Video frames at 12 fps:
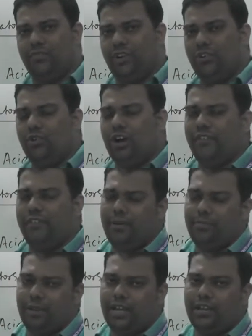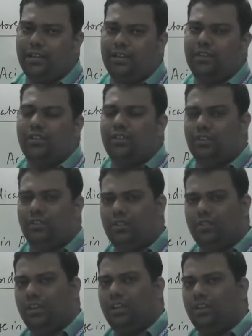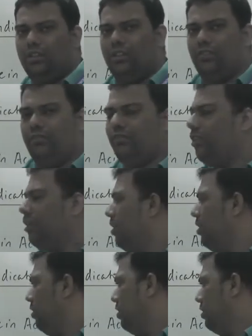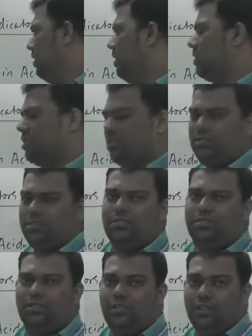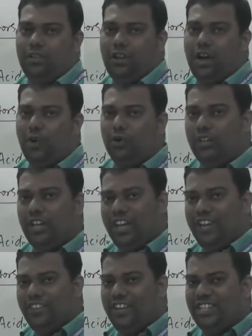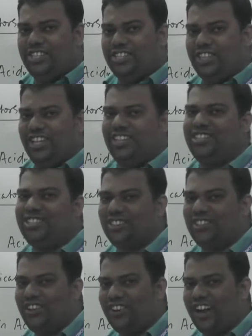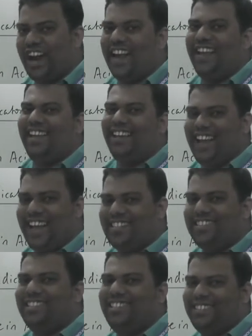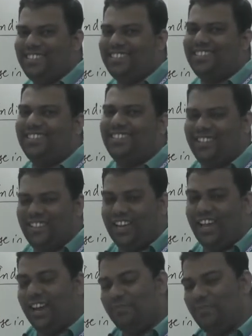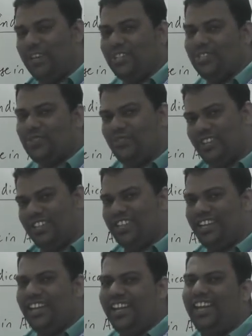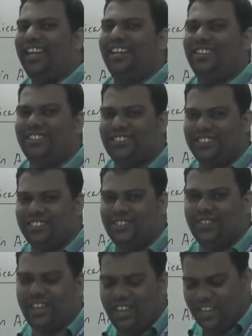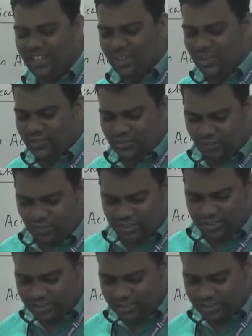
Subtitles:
video I will make, okay, for your this, how they will change on adding acids and base with indicators. Okay, so we will